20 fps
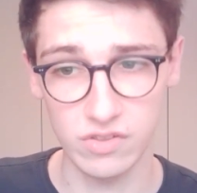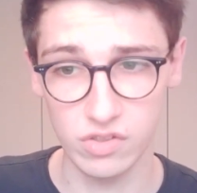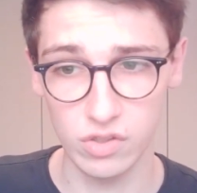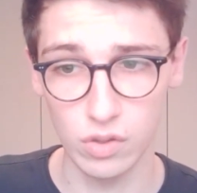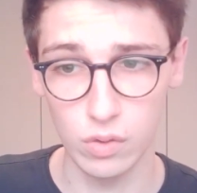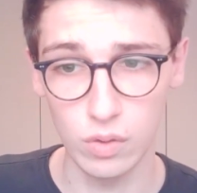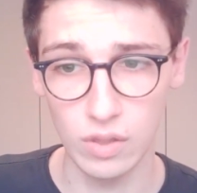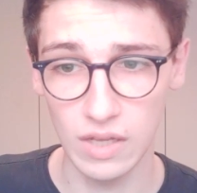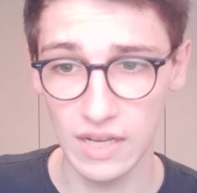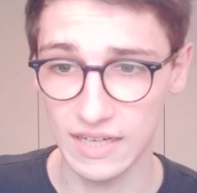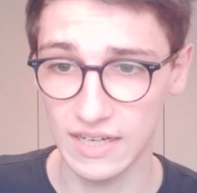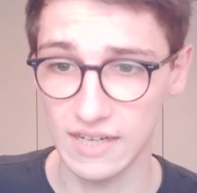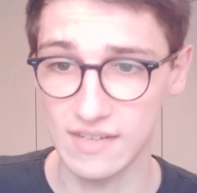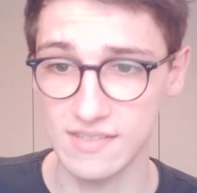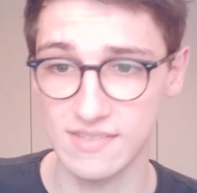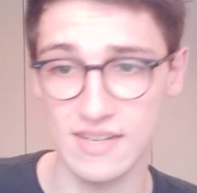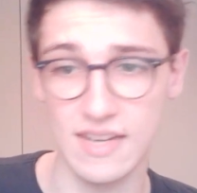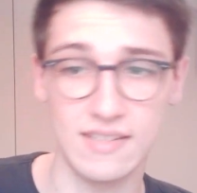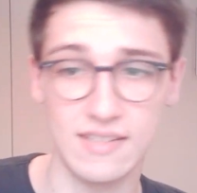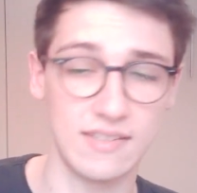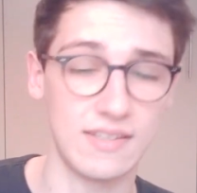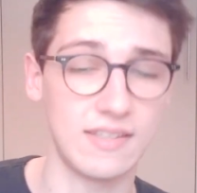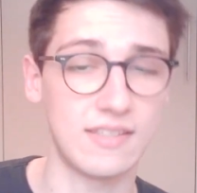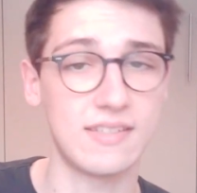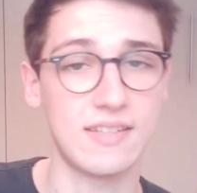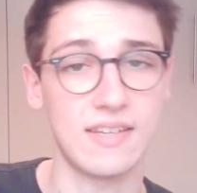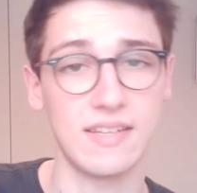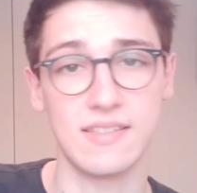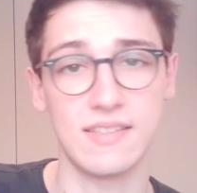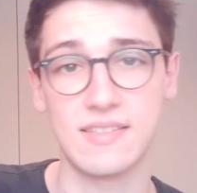So like I said,
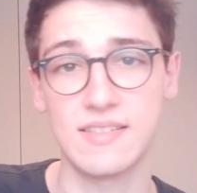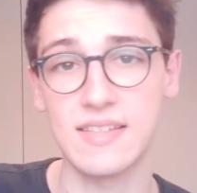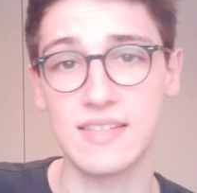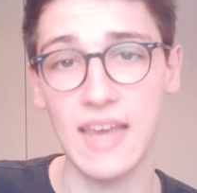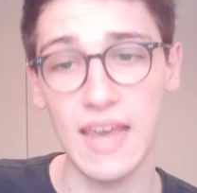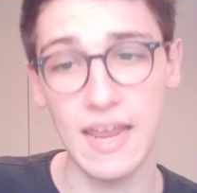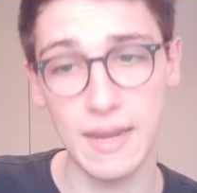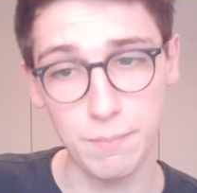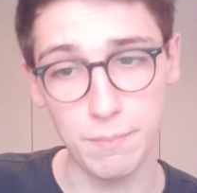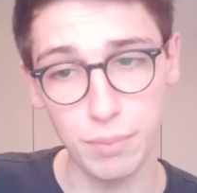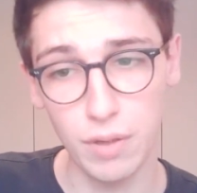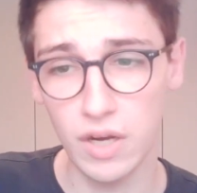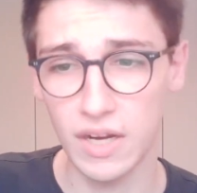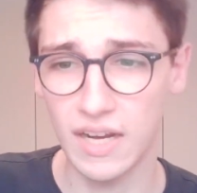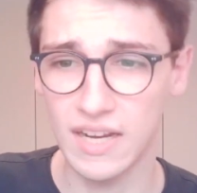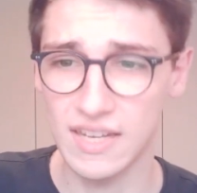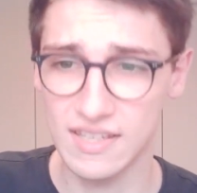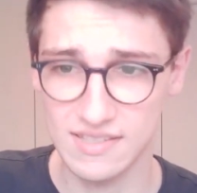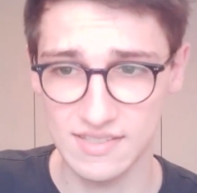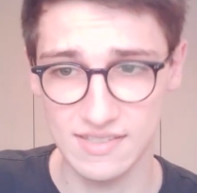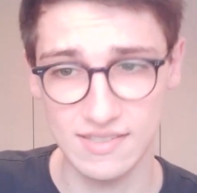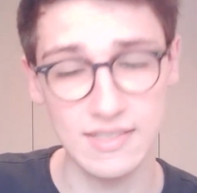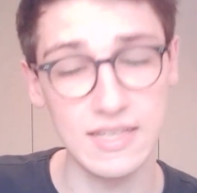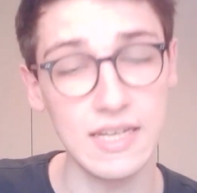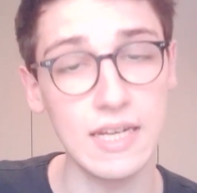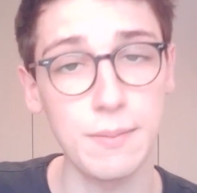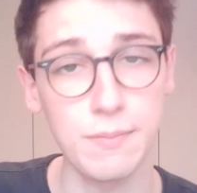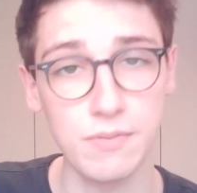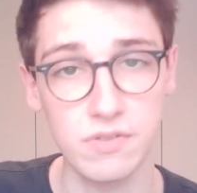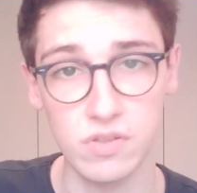it can scan plugins,
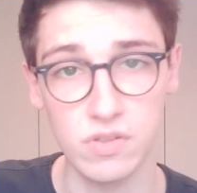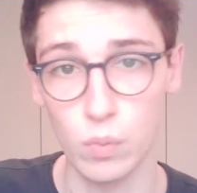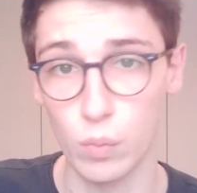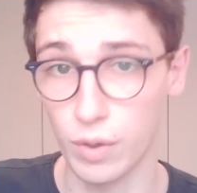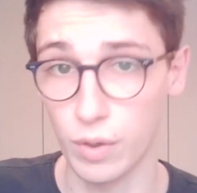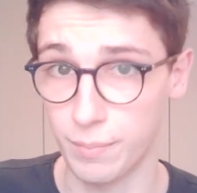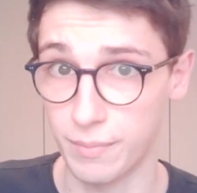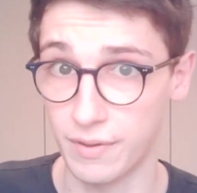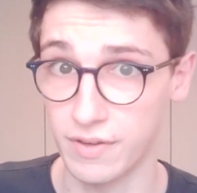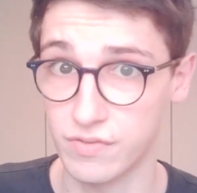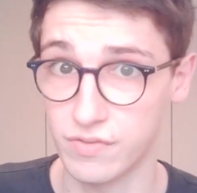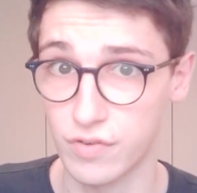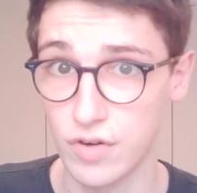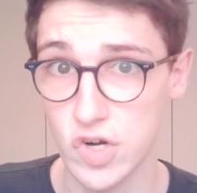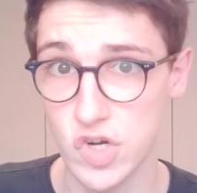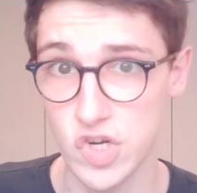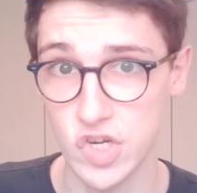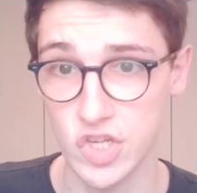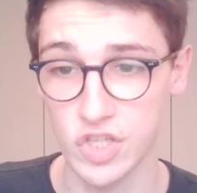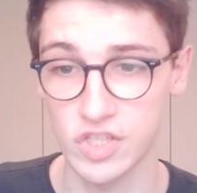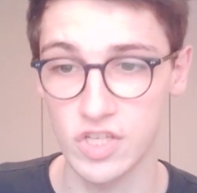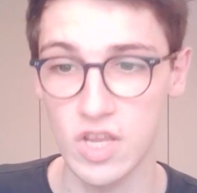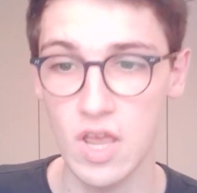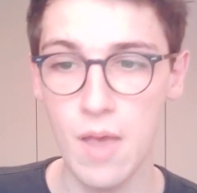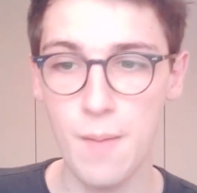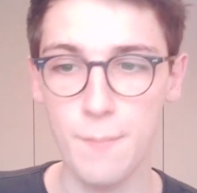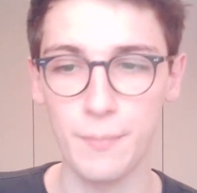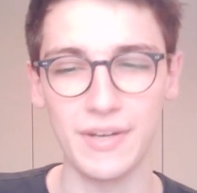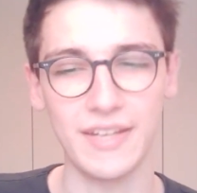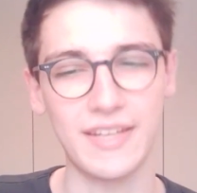themes, WordPress versions,
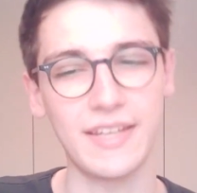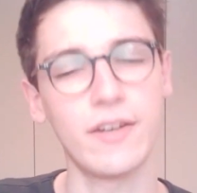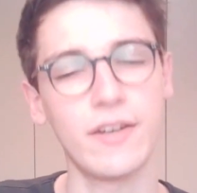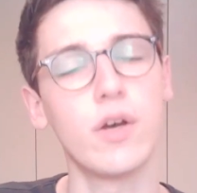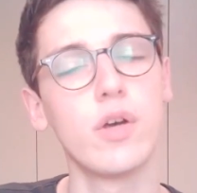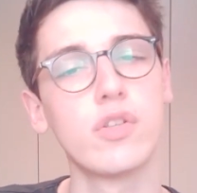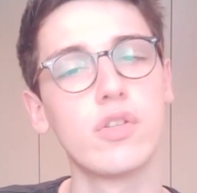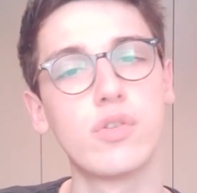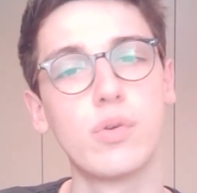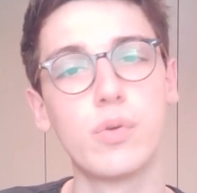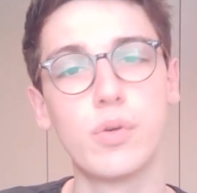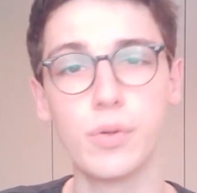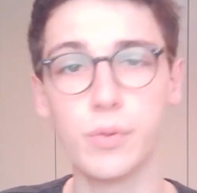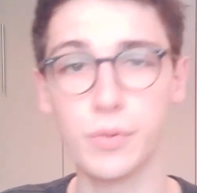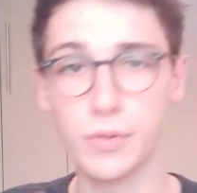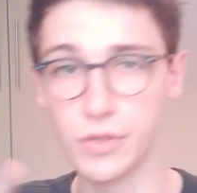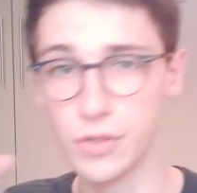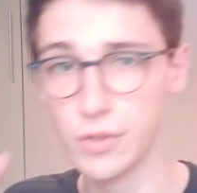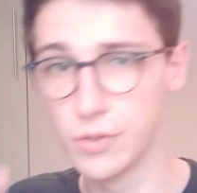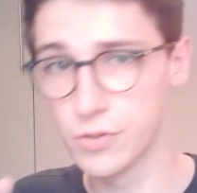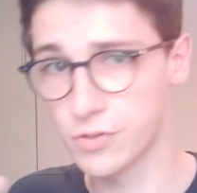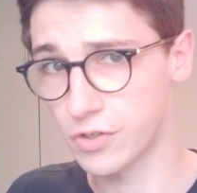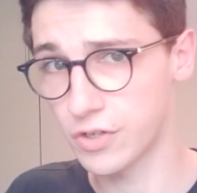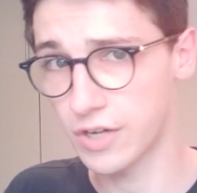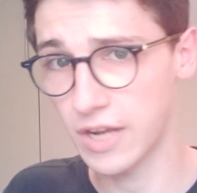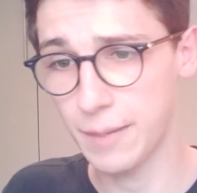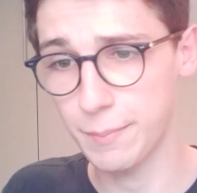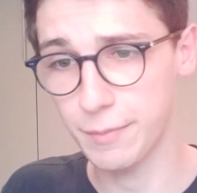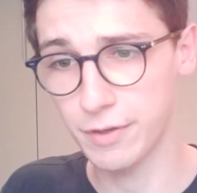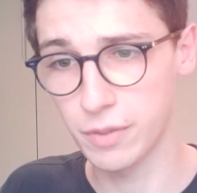but it can also do
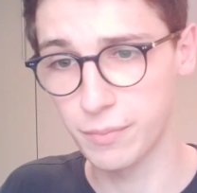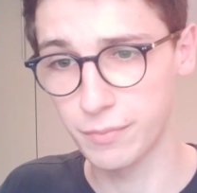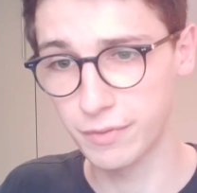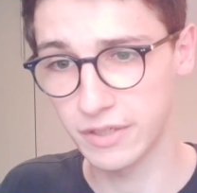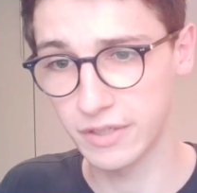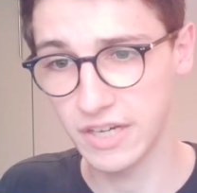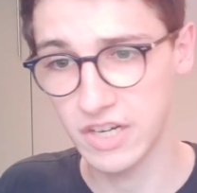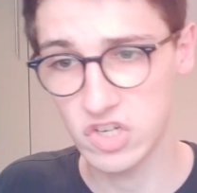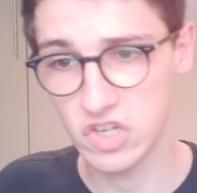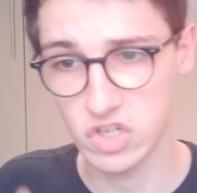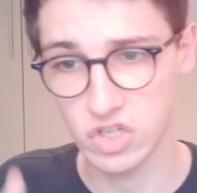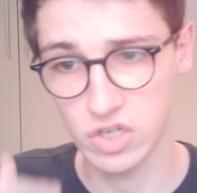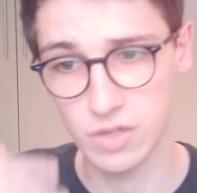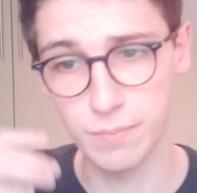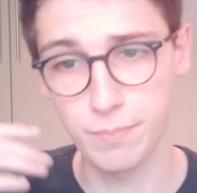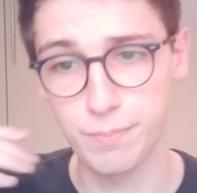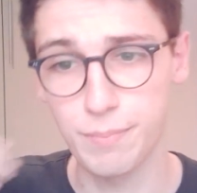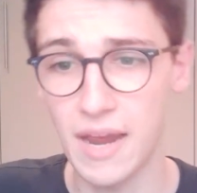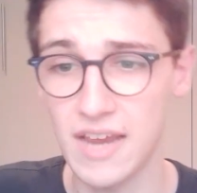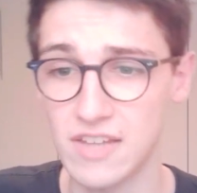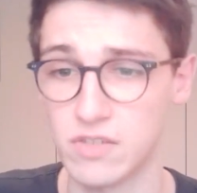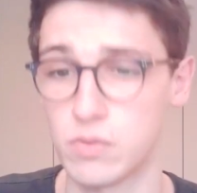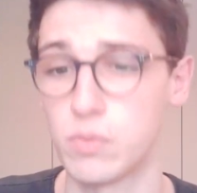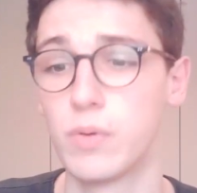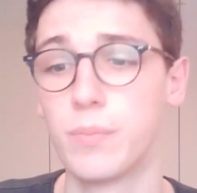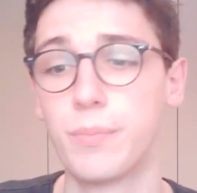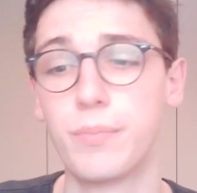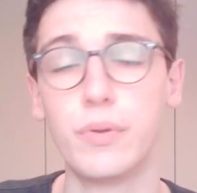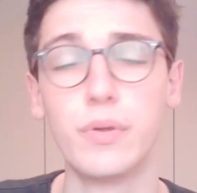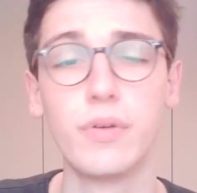username enumeration,
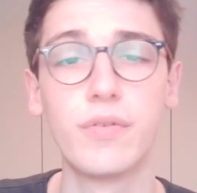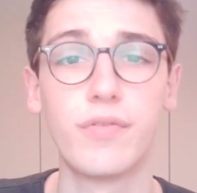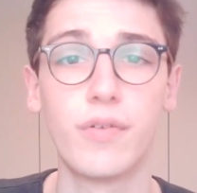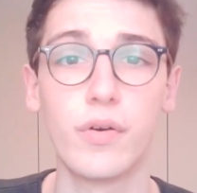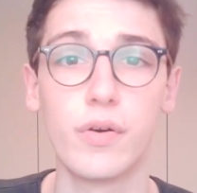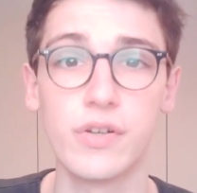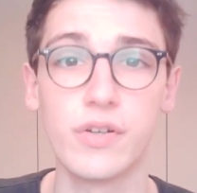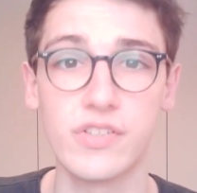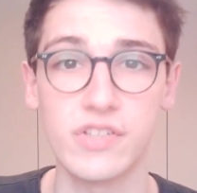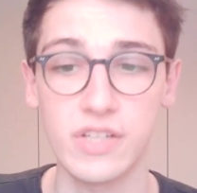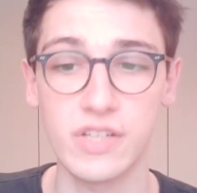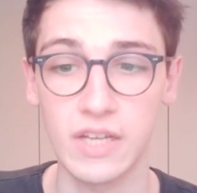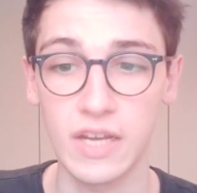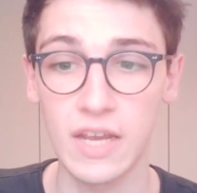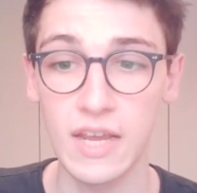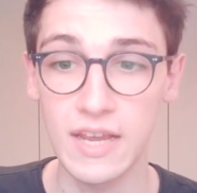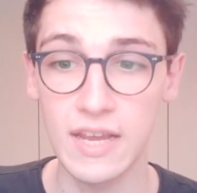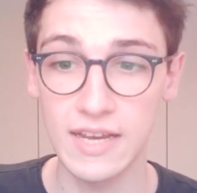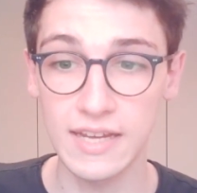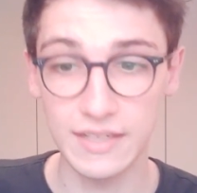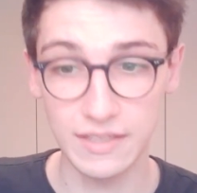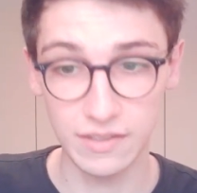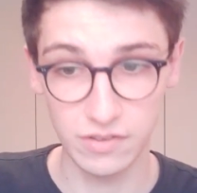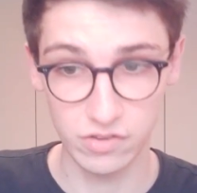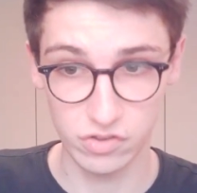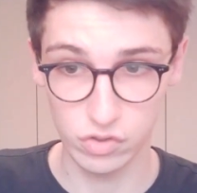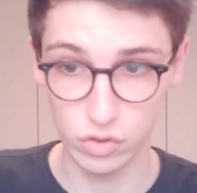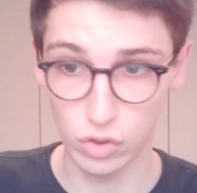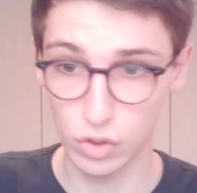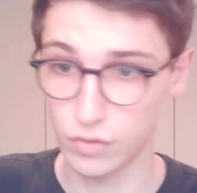password brute forcing, it can
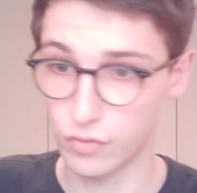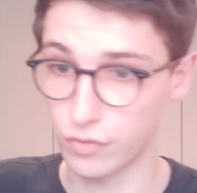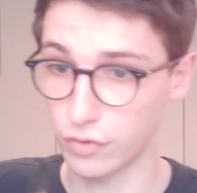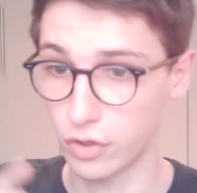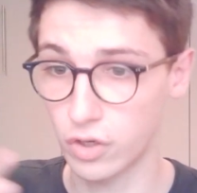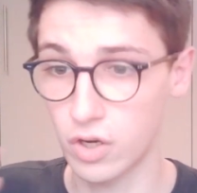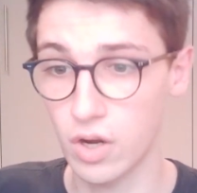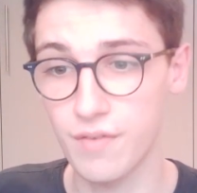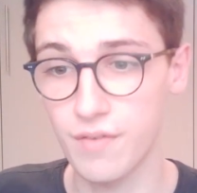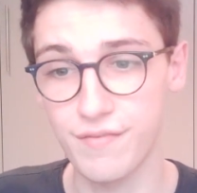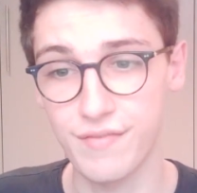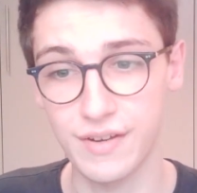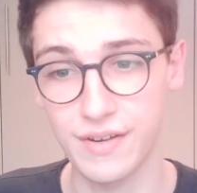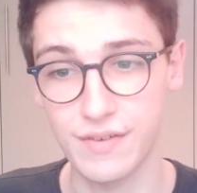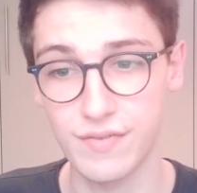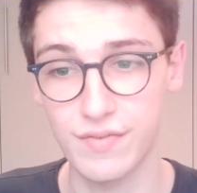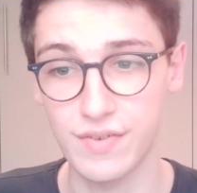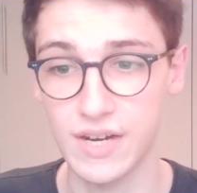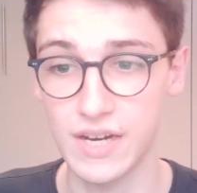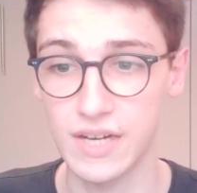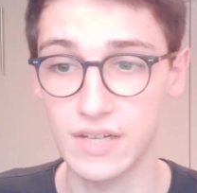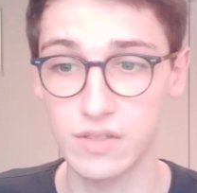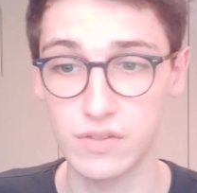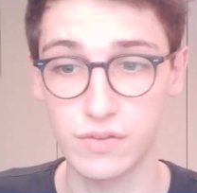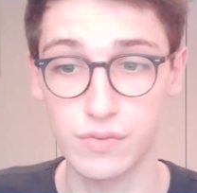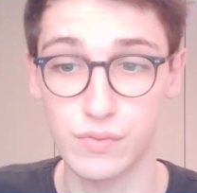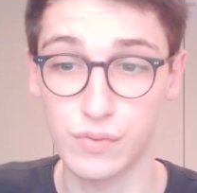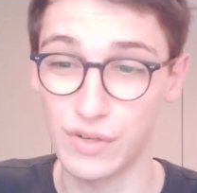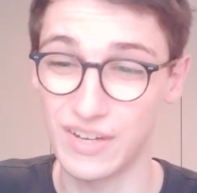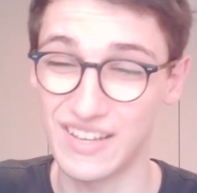search for config
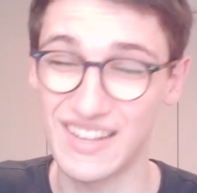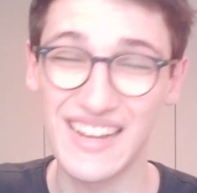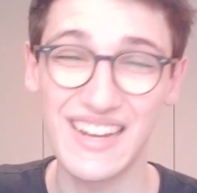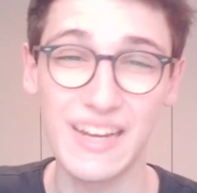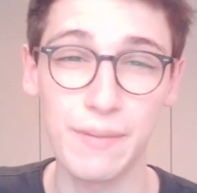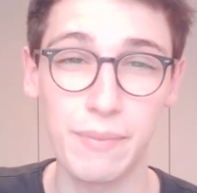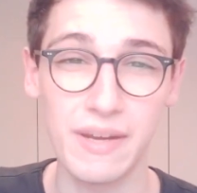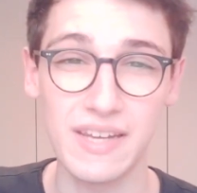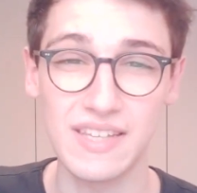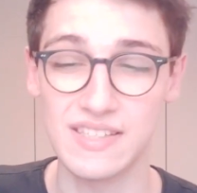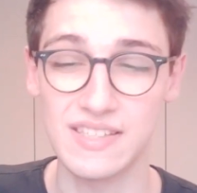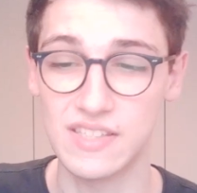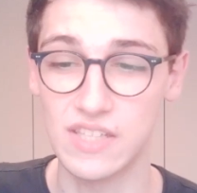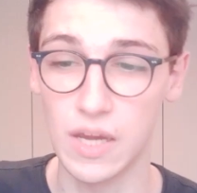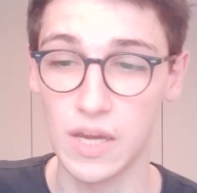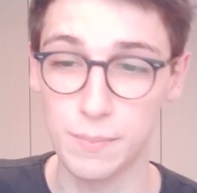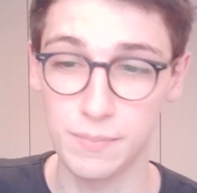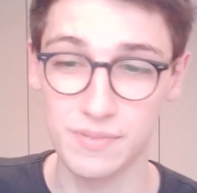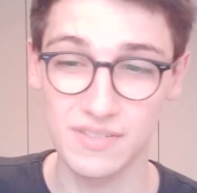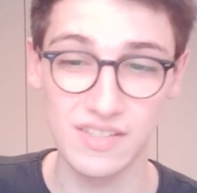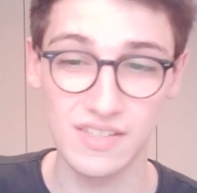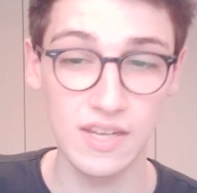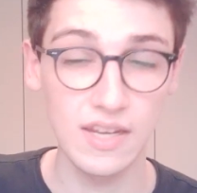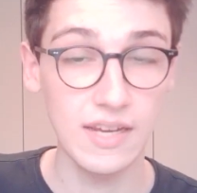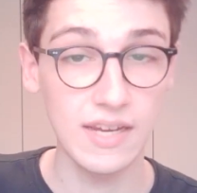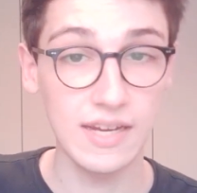files, for database dumps,